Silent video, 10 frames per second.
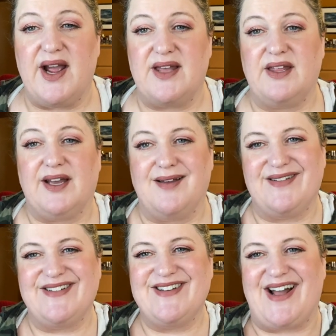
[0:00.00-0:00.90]
I think I,
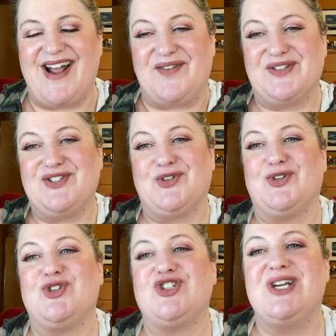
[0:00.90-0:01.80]
I have a
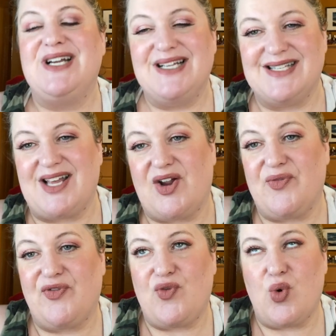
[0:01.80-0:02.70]
search set up
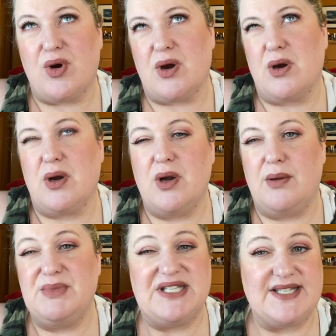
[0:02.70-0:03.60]
for
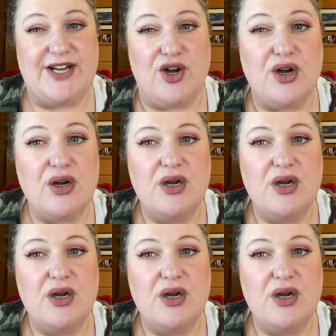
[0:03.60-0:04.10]
Mystere